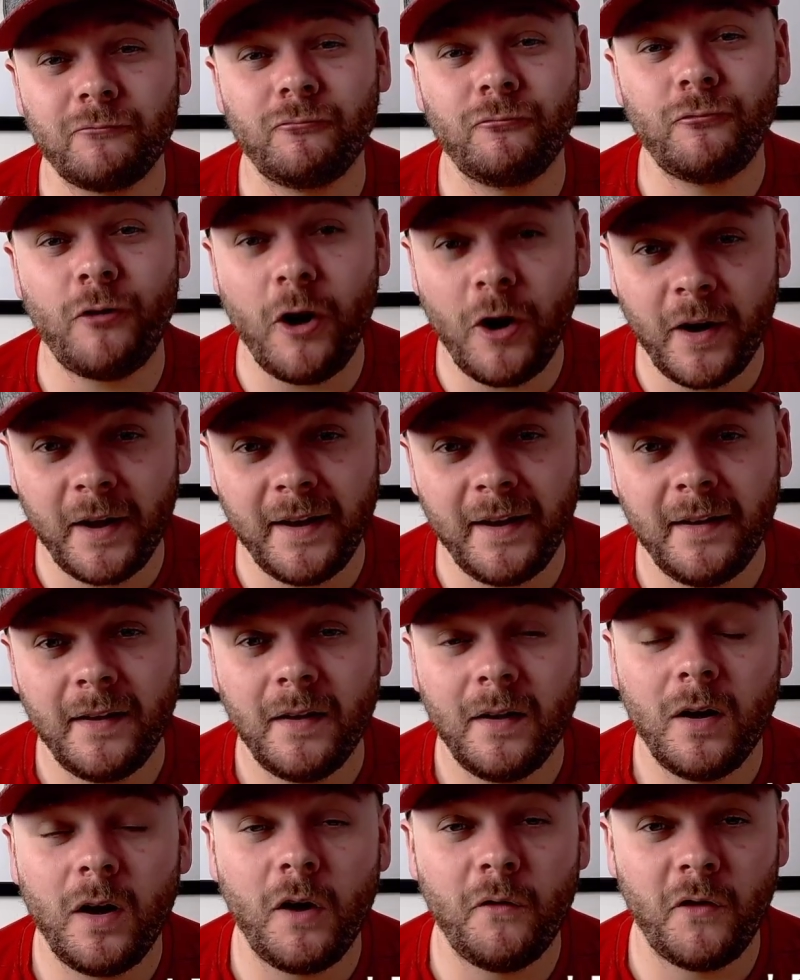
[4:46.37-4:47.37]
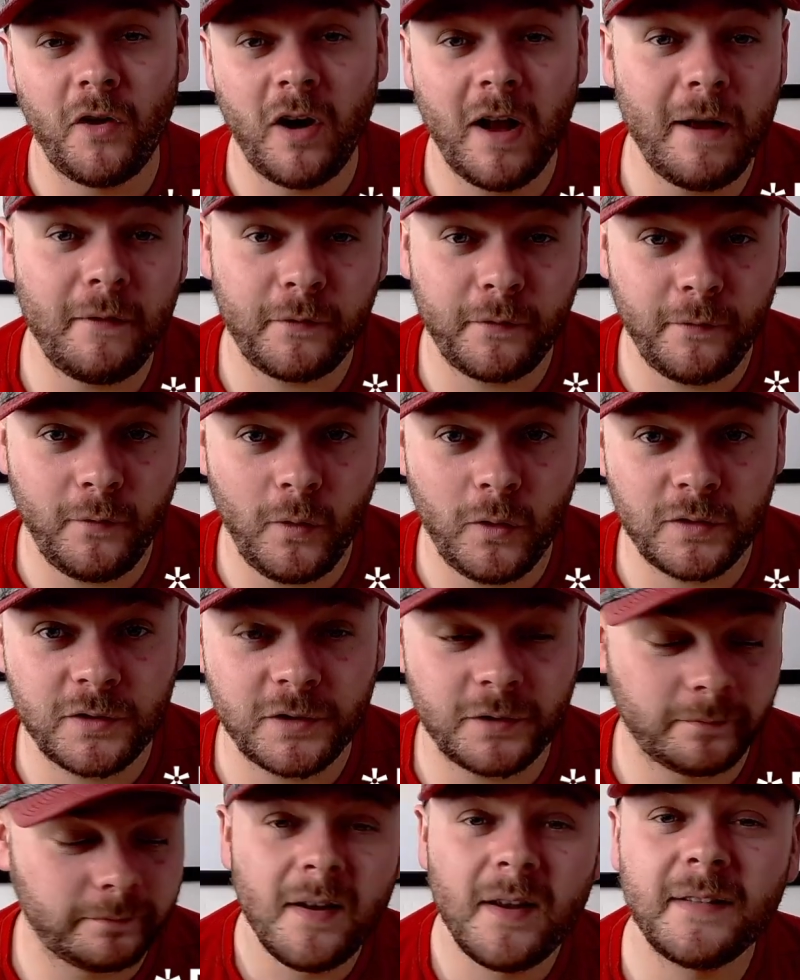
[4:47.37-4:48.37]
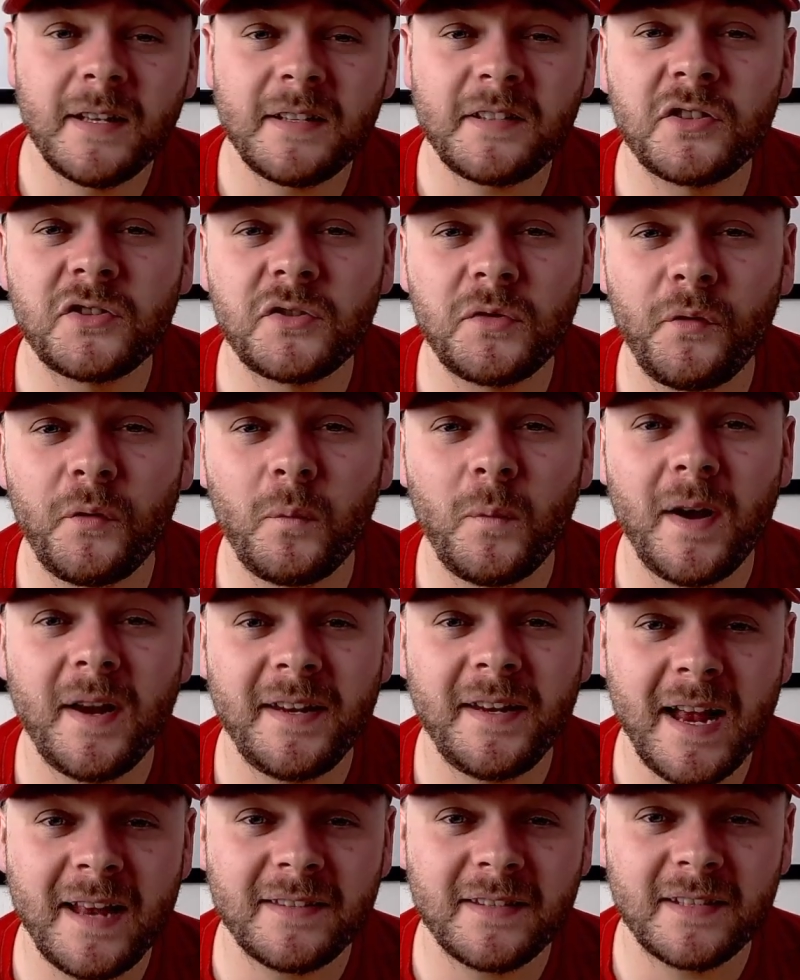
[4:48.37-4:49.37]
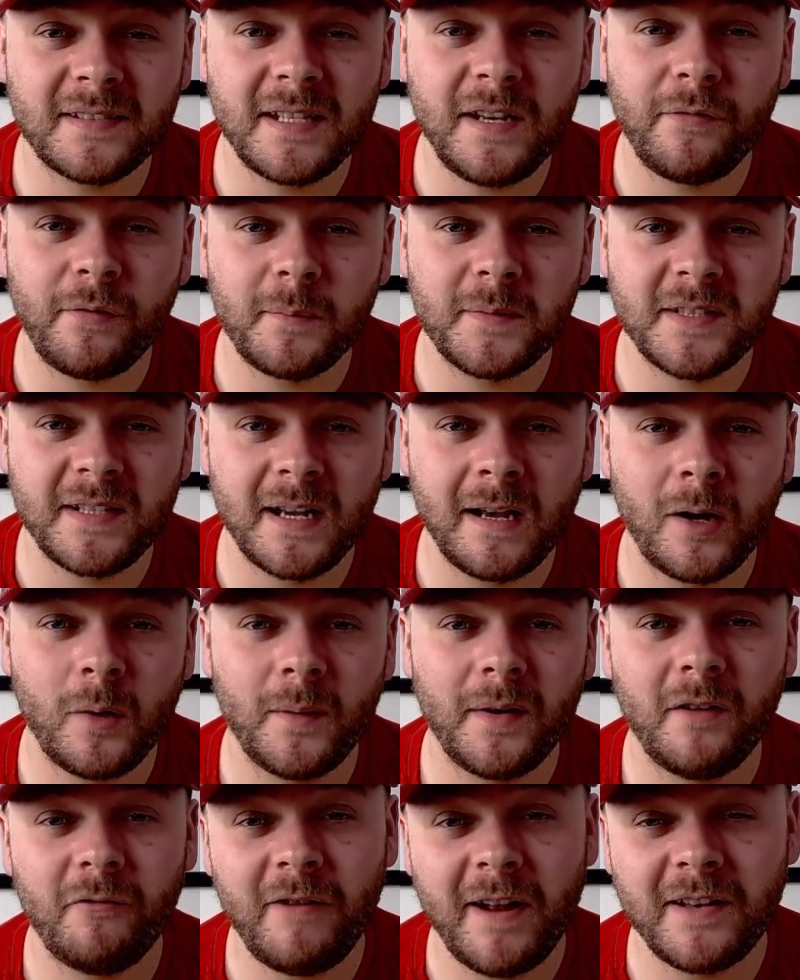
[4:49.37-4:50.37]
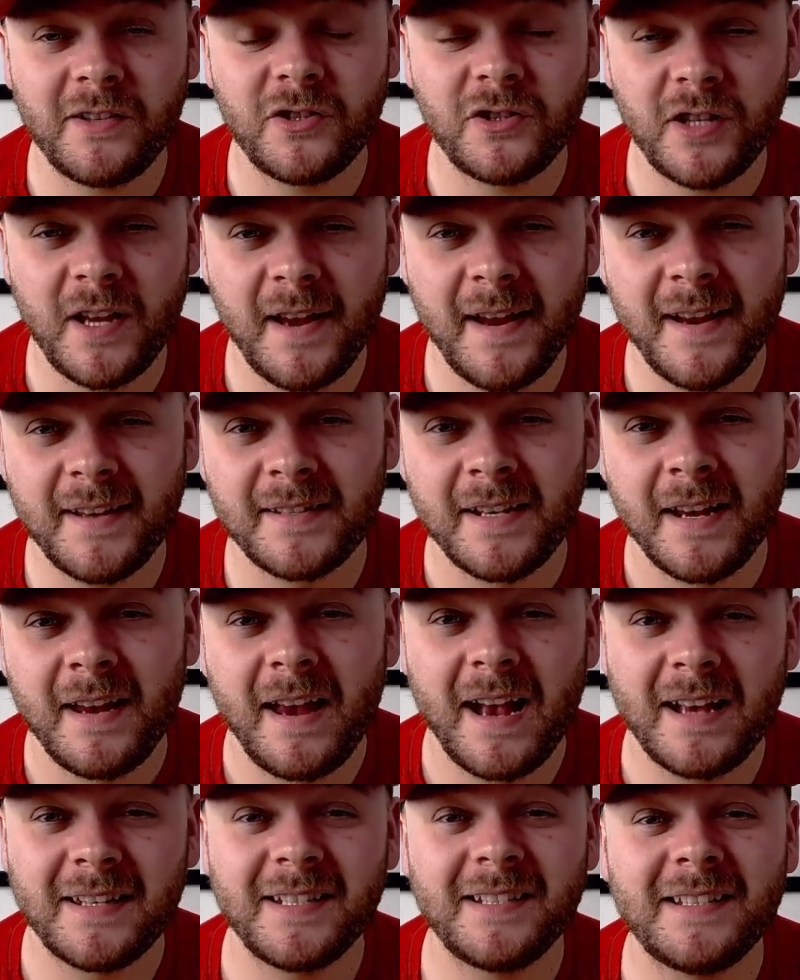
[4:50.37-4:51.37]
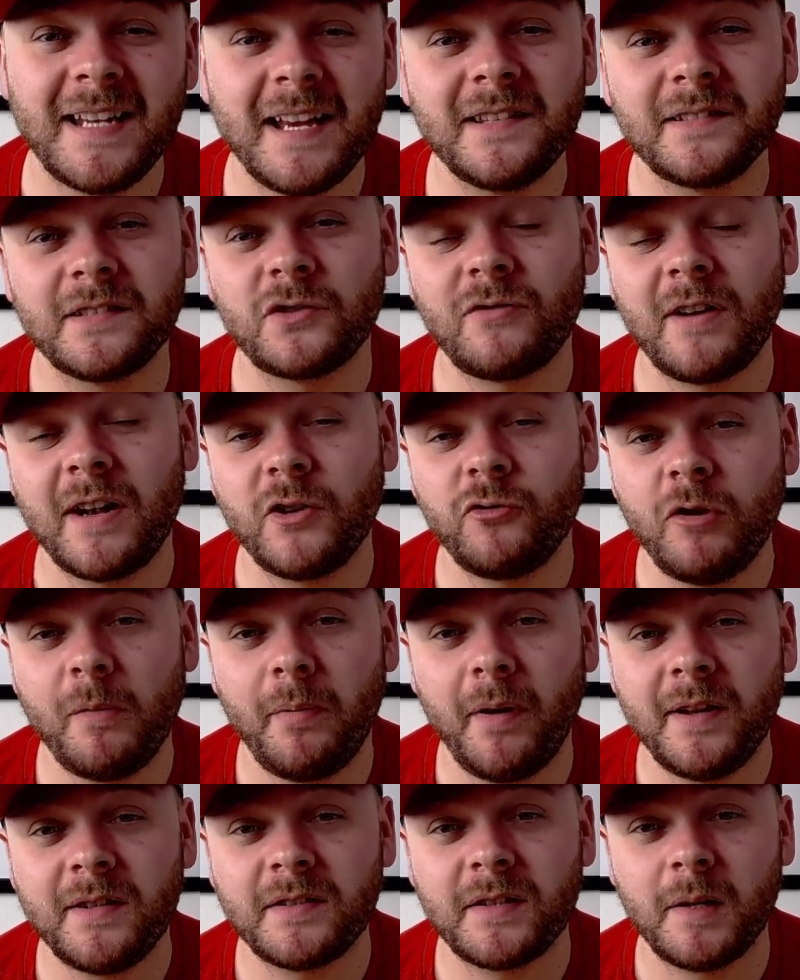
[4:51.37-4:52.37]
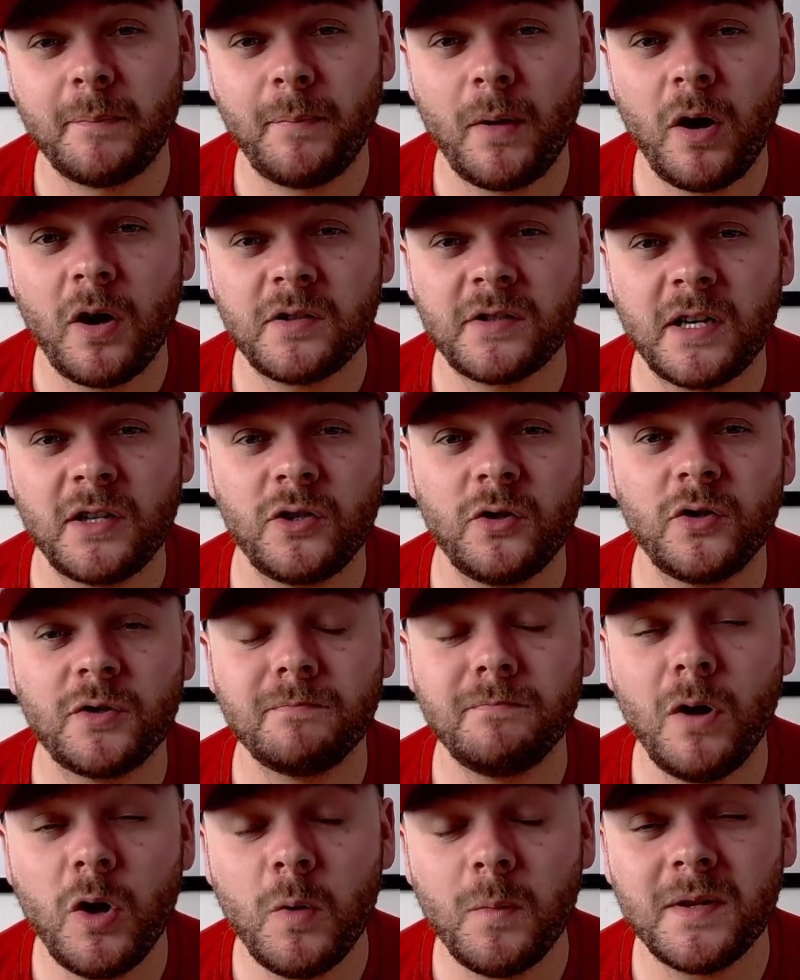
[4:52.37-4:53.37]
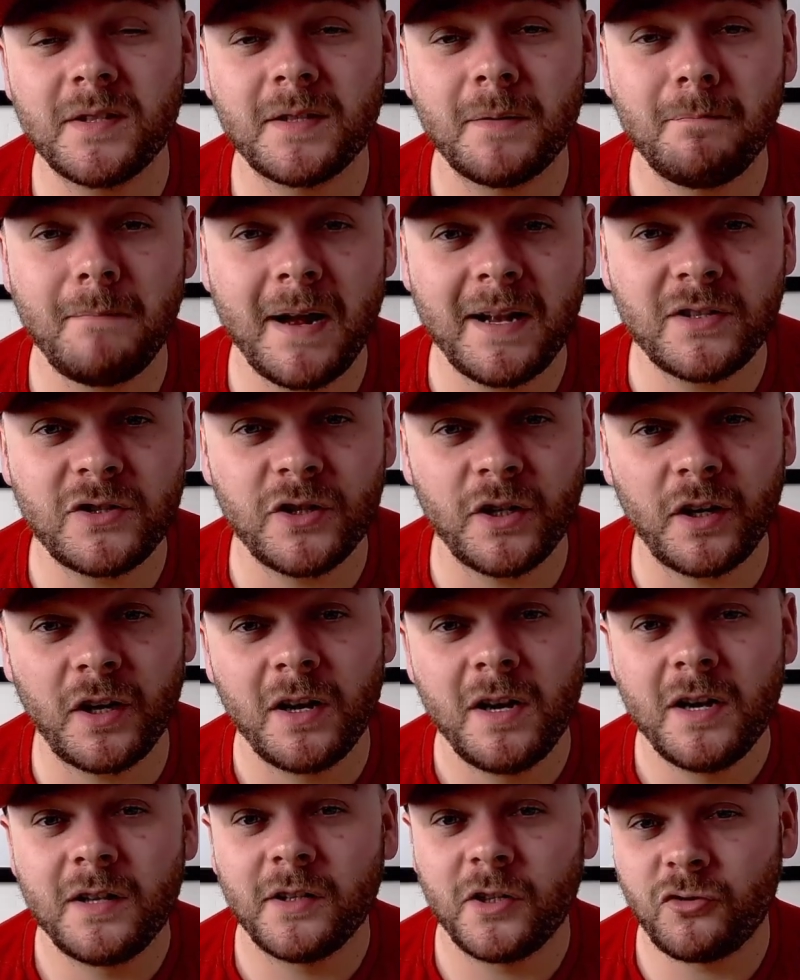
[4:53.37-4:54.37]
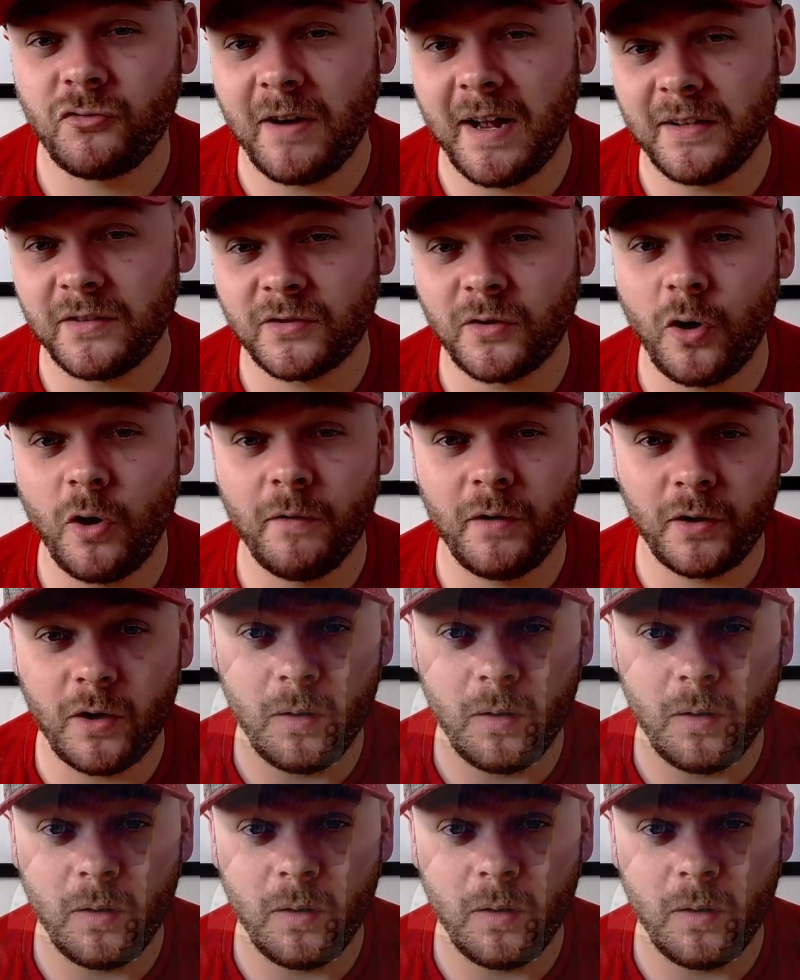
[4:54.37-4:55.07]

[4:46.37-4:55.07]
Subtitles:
rocket of a left foot. This is something we're yet to see from Thiago in a red shirt, as he tends to try and dribble into the box and use moments of magic to try and score a